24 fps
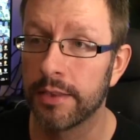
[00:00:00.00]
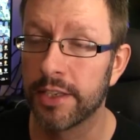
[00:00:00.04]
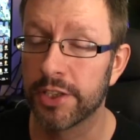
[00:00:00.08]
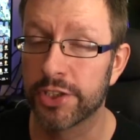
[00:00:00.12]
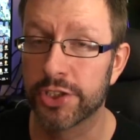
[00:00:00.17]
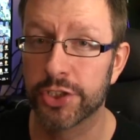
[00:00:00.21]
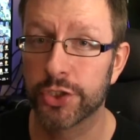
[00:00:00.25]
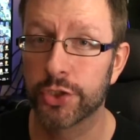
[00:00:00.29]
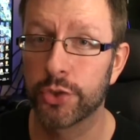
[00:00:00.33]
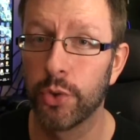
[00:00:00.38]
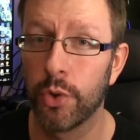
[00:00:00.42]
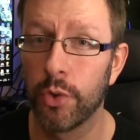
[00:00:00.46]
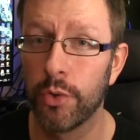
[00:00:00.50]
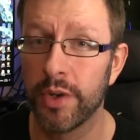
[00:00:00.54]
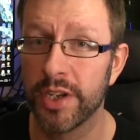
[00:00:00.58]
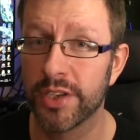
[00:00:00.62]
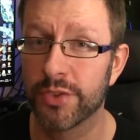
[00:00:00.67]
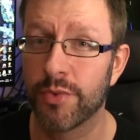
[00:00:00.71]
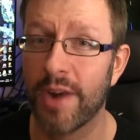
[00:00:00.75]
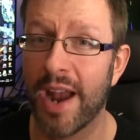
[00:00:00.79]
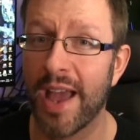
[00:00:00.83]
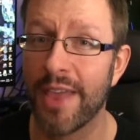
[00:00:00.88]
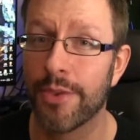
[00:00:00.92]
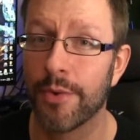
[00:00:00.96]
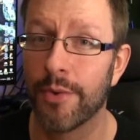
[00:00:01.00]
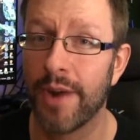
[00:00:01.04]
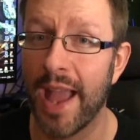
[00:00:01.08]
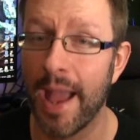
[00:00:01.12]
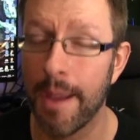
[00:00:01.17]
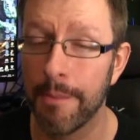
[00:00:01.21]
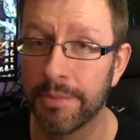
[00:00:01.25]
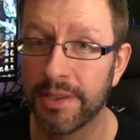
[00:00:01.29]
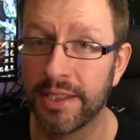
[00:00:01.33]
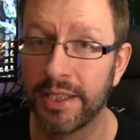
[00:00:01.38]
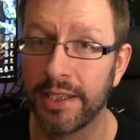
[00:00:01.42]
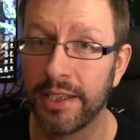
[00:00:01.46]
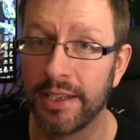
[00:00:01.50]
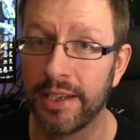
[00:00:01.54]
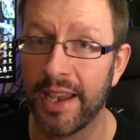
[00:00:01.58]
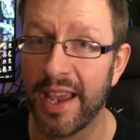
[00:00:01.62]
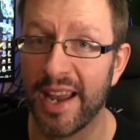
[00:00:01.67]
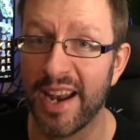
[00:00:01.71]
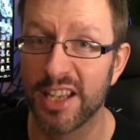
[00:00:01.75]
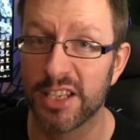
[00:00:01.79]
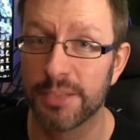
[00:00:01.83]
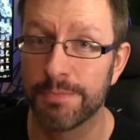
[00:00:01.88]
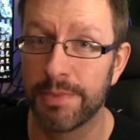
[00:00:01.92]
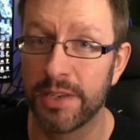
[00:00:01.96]
The school is rather empty,
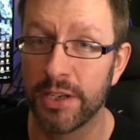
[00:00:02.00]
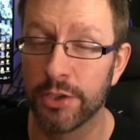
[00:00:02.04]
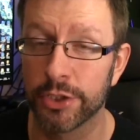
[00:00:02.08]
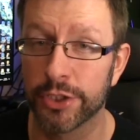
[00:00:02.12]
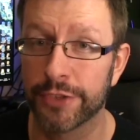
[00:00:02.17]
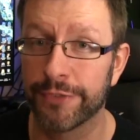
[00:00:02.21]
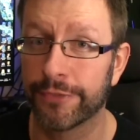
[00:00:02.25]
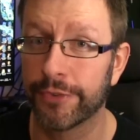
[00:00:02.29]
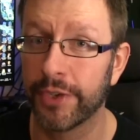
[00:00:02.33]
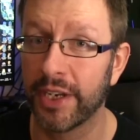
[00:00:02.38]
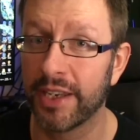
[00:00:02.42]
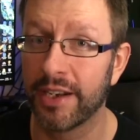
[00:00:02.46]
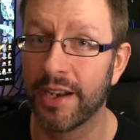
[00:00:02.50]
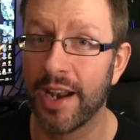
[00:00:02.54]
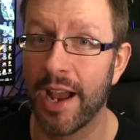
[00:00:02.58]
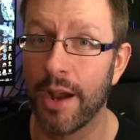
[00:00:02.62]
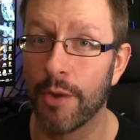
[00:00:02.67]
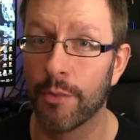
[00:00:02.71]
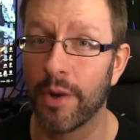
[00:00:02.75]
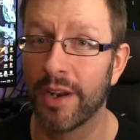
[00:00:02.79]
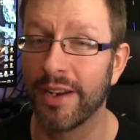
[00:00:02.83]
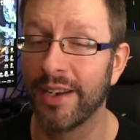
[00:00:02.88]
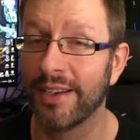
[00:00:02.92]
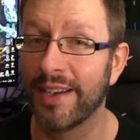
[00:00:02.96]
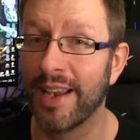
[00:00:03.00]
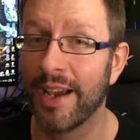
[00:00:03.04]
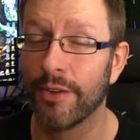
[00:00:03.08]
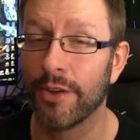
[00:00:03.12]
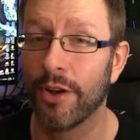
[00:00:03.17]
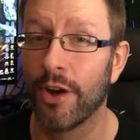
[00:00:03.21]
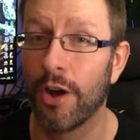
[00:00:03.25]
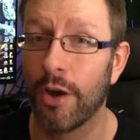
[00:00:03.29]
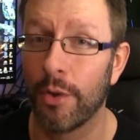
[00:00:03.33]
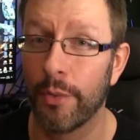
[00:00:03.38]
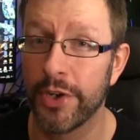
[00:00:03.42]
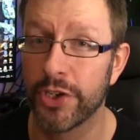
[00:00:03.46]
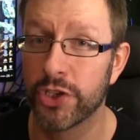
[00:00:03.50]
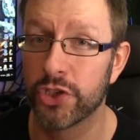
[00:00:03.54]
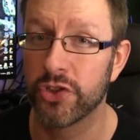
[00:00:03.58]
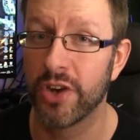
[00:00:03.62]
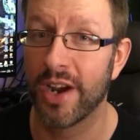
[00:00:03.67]
and as Peter's freaking out, running down the hallways